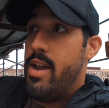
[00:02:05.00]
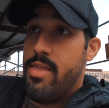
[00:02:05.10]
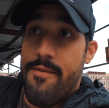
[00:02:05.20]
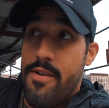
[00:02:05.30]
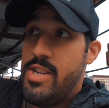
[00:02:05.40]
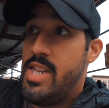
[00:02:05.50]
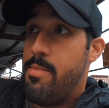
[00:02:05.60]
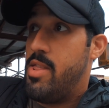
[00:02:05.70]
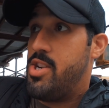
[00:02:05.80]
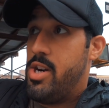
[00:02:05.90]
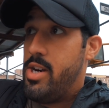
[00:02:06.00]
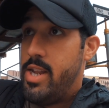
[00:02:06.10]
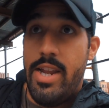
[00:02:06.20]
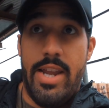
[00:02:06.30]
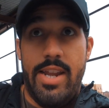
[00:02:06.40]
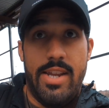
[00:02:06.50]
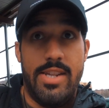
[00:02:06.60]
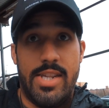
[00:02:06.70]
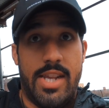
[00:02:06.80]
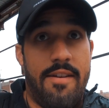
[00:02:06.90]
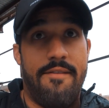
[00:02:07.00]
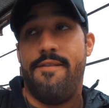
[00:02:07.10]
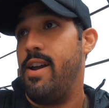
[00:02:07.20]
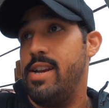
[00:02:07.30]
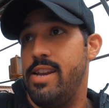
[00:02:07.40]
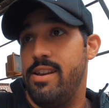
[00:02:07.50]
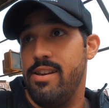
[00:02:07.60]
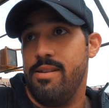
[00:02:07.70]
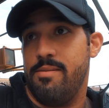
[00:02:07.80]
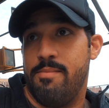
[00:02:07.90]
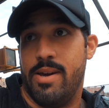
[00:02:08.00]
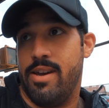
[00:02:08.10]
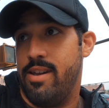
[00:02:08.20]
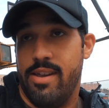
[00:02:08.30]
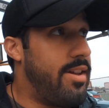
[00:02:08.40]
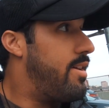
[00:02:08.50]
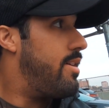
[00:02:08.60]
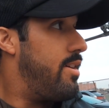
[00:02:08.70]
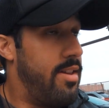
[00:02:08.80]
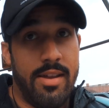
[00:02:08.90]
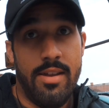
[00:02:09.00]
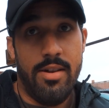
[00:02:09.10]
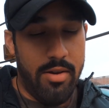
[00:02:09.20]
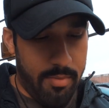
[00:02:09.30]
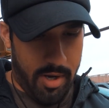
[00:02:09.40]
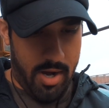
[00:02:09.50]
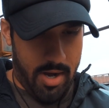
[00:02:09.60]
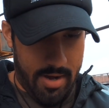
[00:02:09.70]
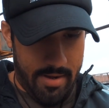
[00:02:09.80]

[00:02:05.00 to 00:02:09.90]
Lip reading: right, the first step of the journey is finding my Uber.